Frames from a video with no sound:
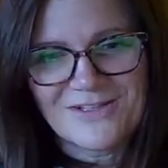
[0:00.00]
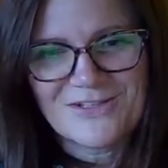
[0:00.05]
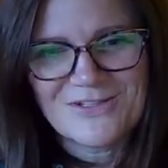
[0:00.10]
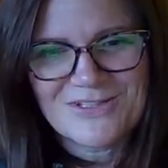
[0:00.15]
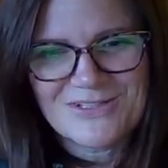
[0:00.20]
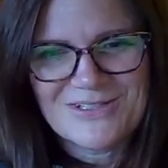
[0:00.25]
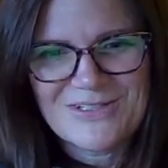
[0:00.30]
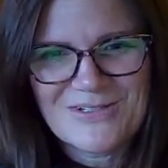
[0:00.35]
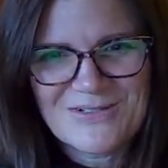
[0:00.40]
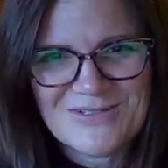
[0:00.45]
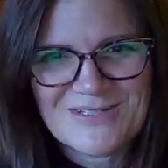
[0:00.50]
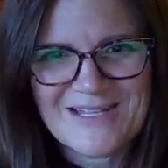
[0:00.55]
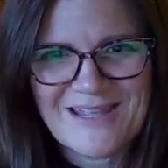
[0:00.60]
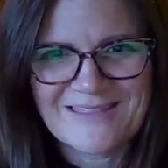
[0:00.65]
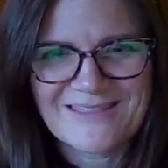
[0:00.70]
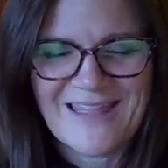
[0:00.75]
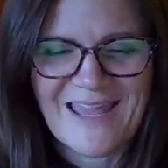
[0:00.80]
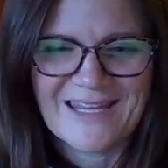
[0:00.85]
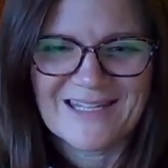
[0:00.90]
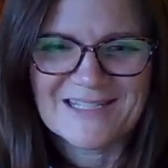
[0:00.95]
You
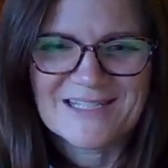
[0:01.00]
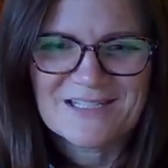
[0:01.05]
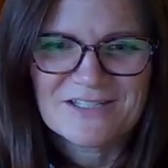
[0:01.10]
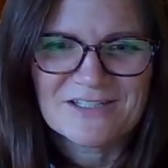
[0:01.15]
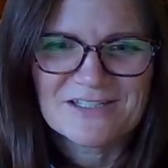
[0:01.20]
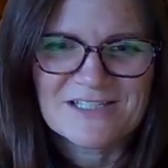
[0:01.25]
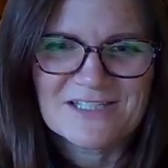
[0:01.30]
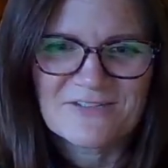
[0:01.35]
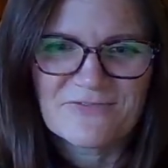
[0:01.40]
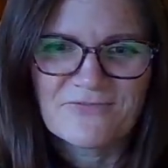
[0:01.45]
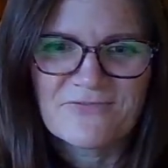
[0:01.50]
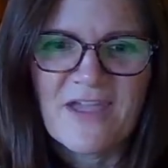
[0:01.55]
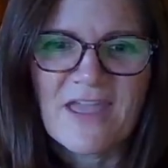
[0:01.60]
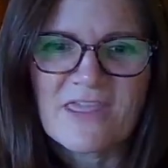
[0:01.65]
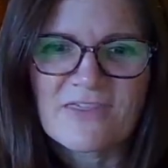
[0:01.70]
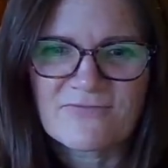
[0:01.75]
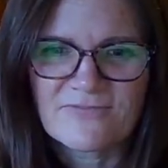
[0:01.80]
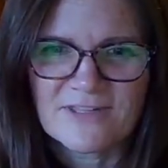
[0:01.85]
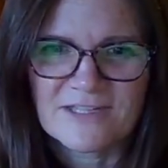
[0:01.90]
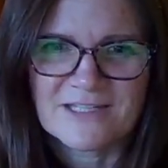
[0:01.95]
said that. It's
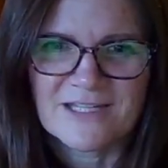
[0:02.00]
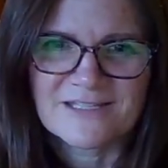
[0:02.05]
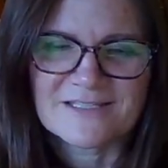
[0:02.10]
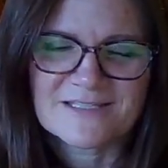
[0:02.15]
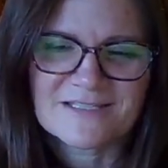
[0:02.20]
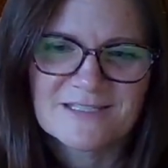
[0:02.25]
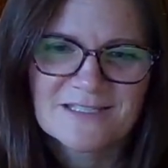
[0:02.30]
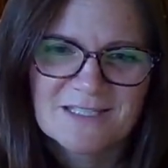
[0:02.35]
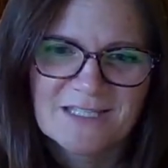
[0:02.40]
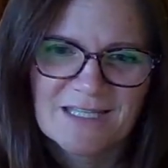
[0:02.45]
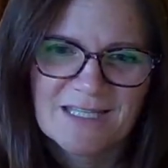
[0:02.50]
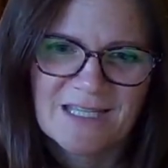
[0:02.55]
faithfulness.